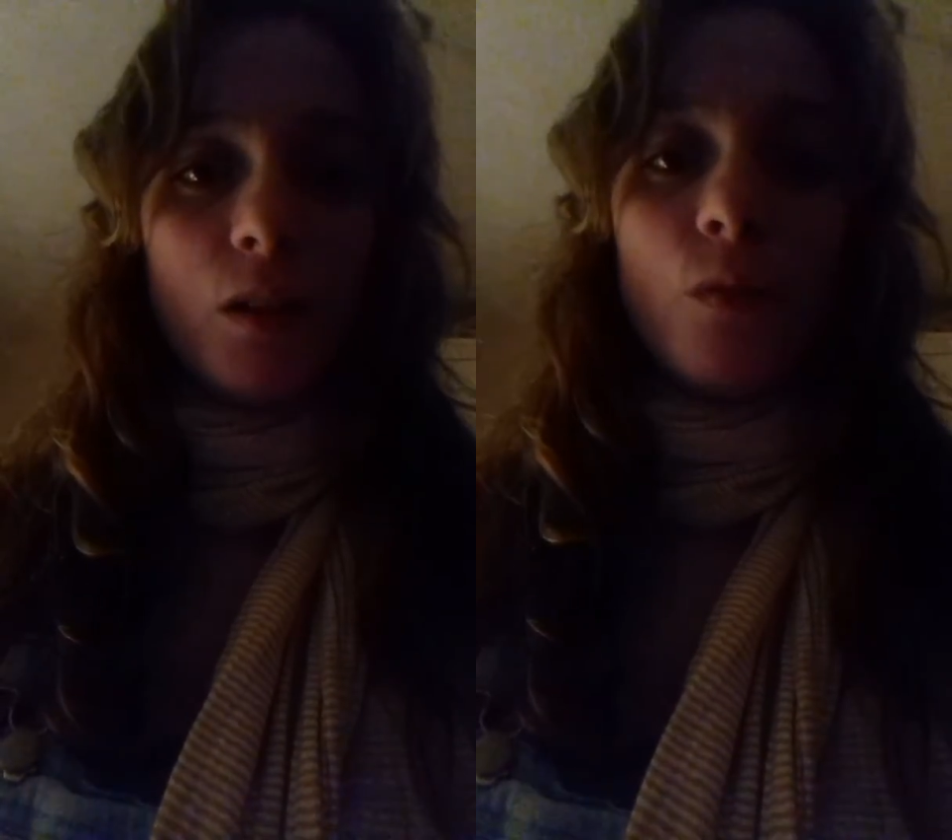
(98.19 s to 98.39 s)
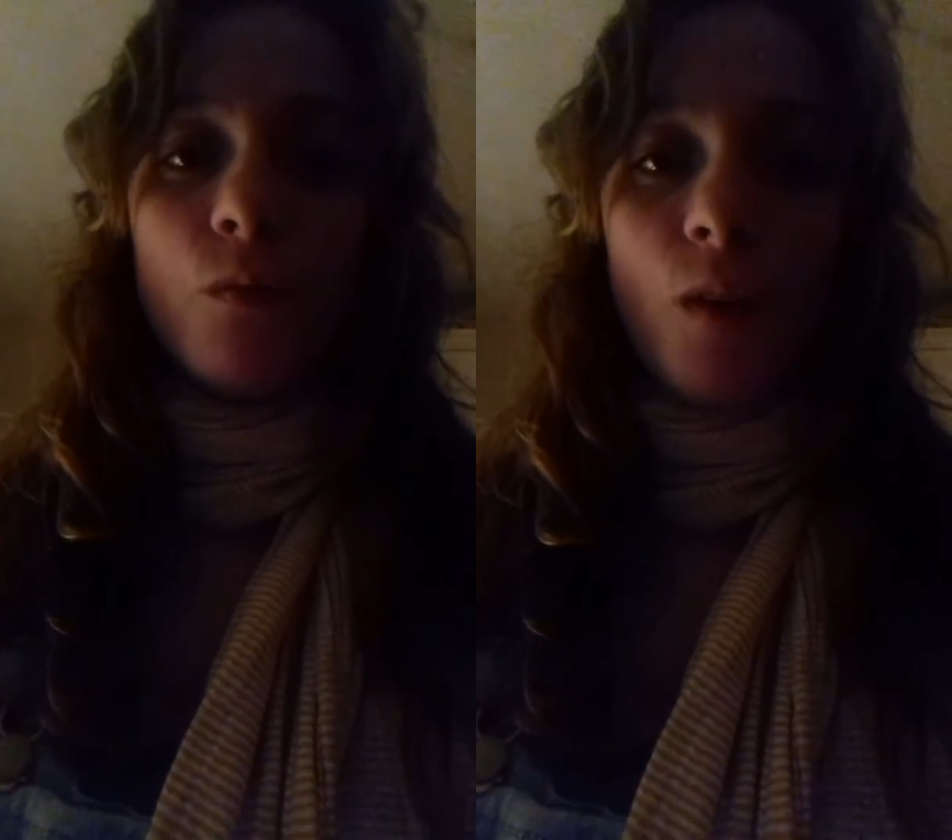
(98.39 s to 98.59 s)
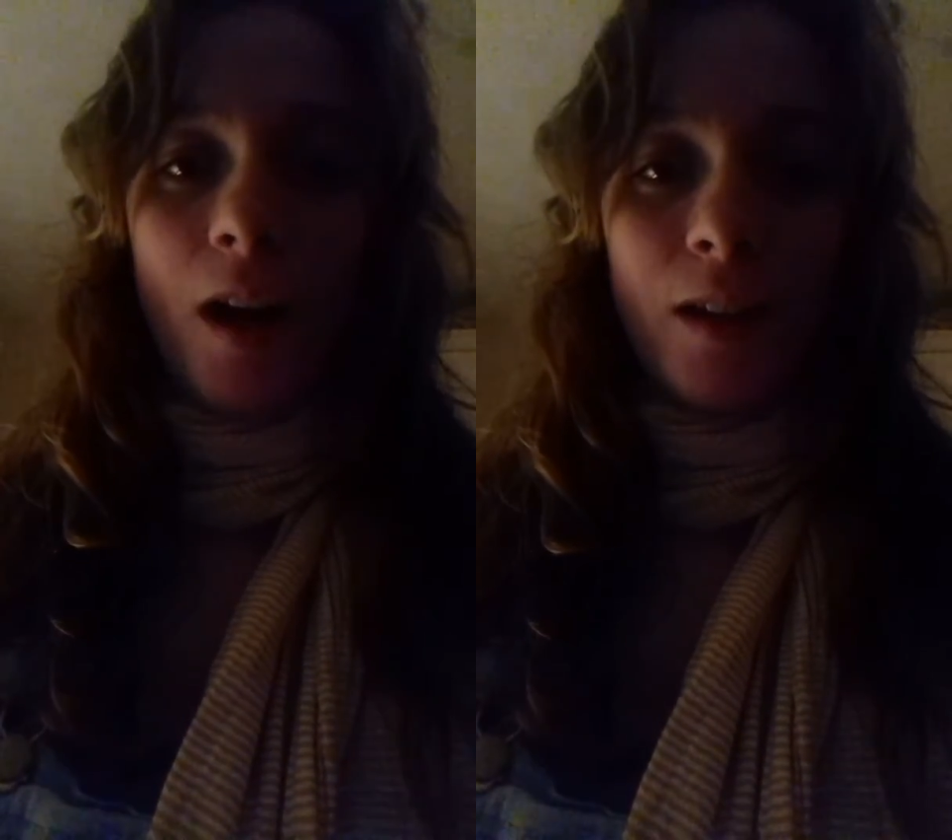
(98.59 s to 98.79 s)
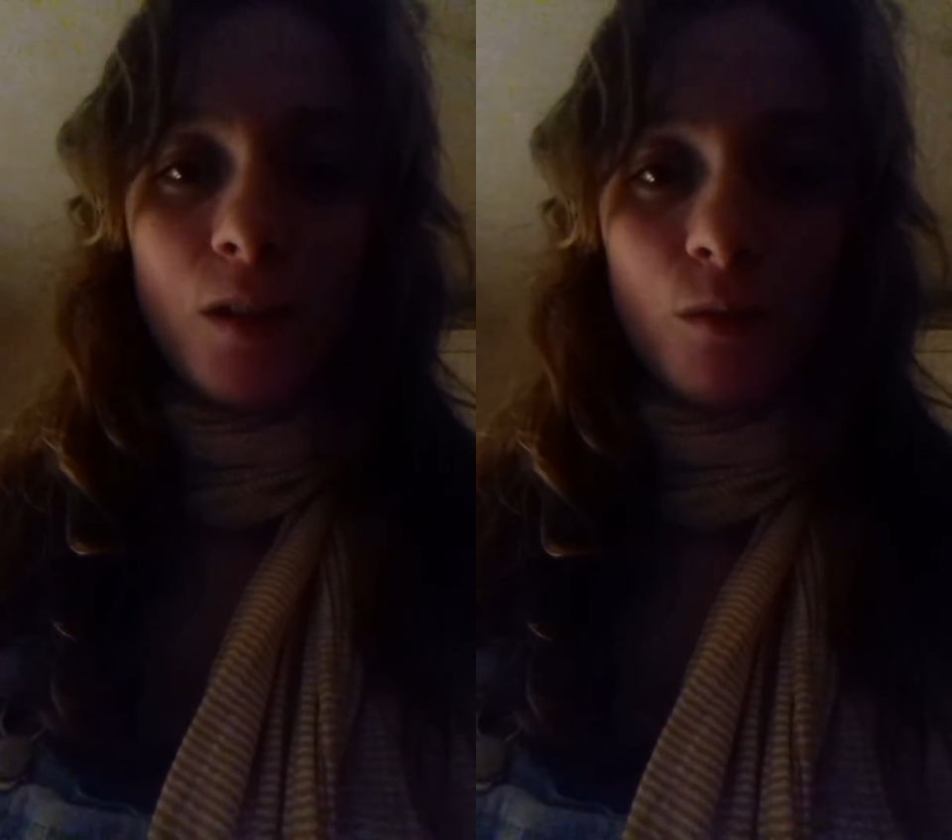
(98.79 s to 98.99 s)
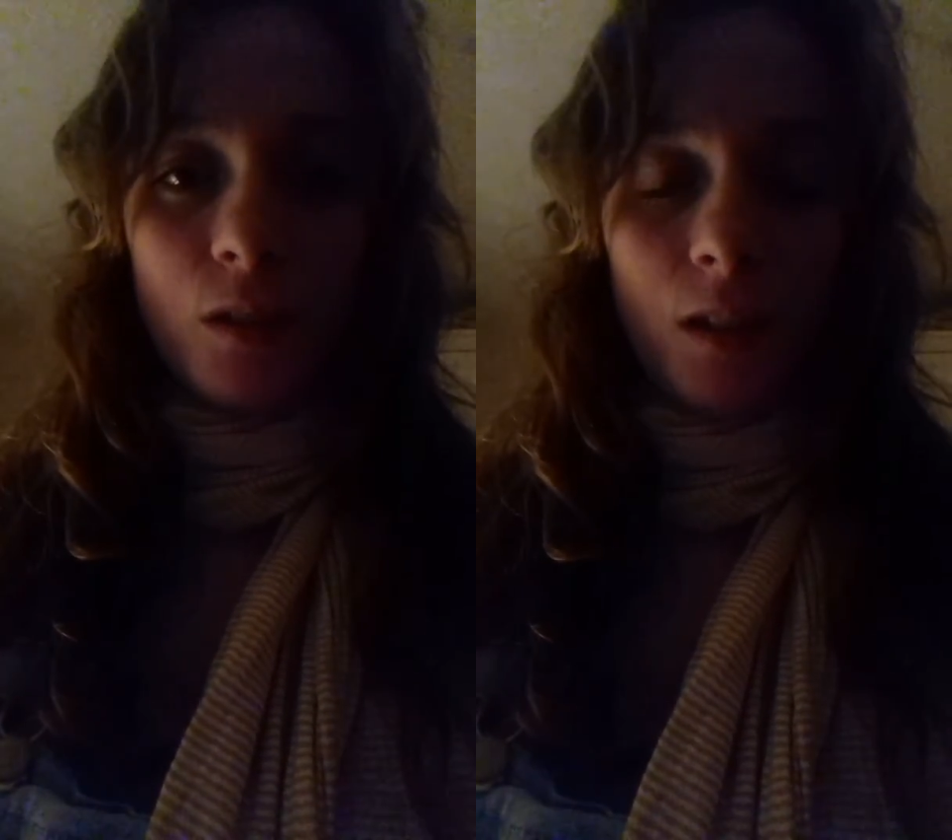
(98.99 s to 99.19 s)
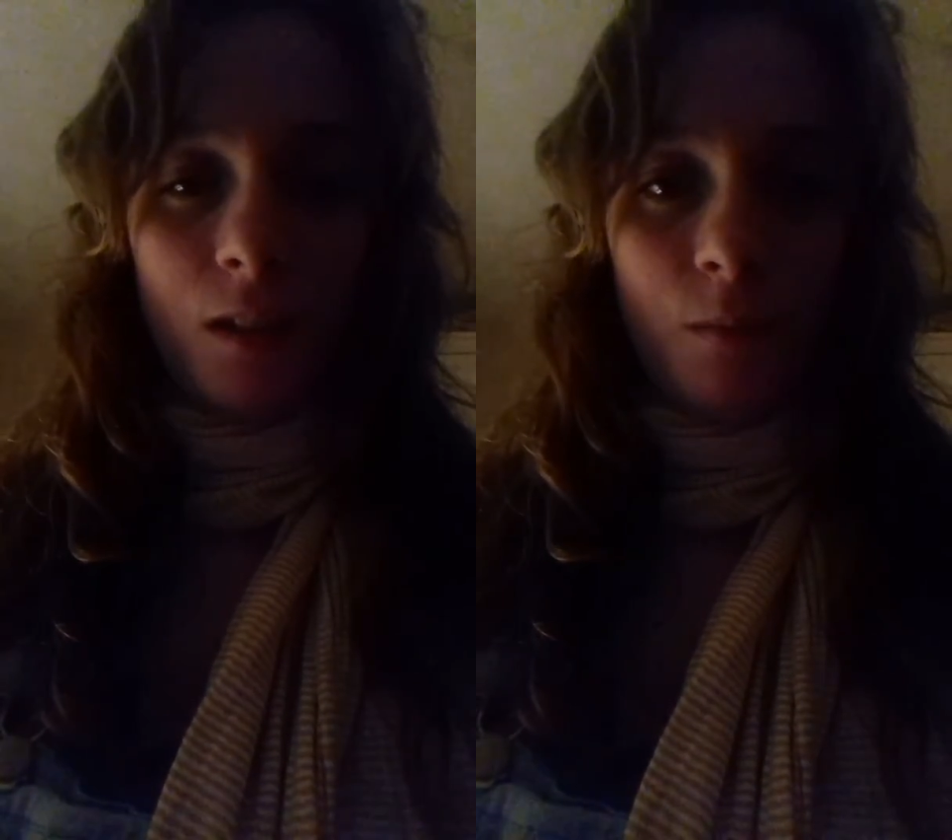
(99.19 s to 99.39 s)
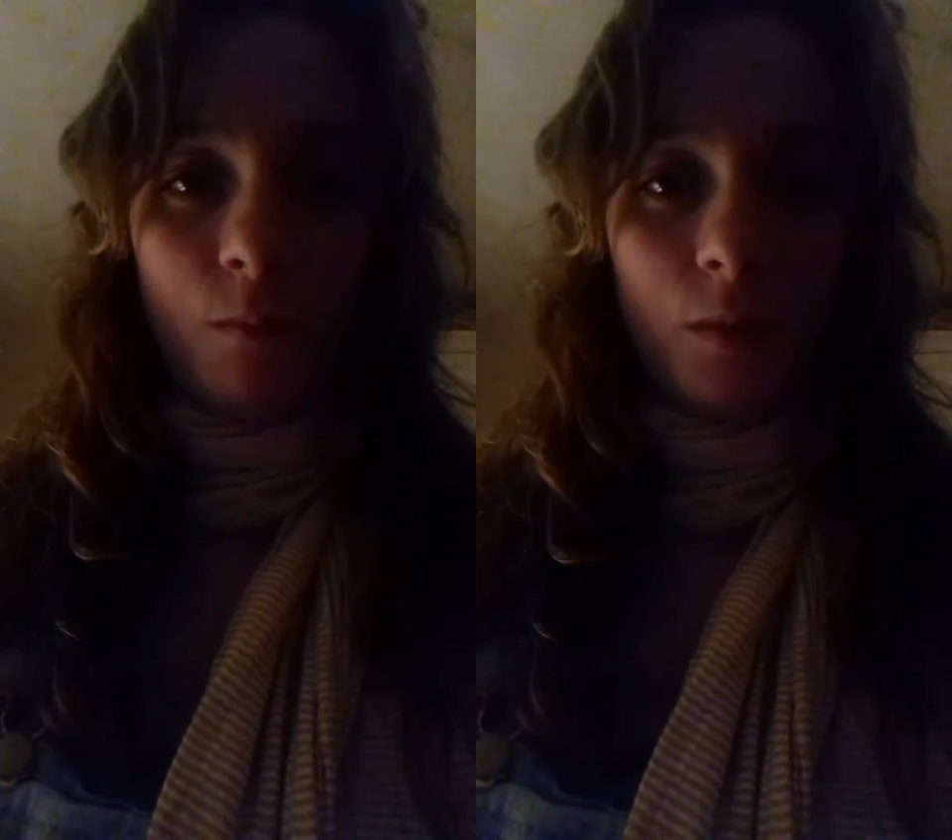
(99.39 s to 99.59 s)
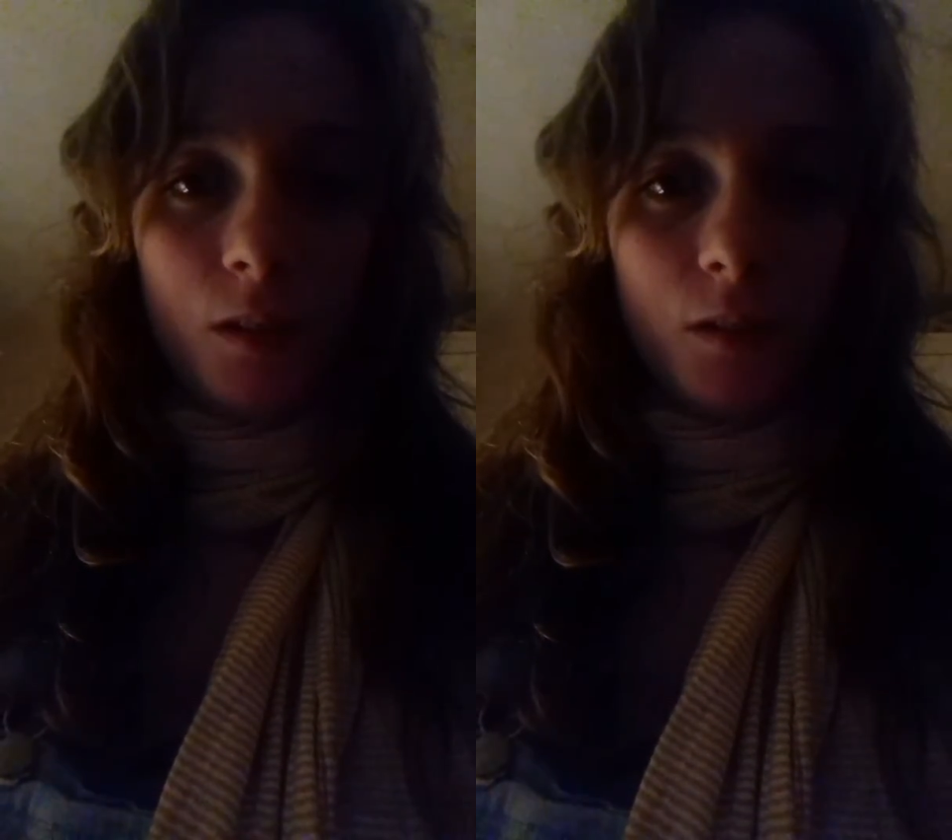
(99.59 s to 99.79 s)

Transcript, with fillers: of value to Him.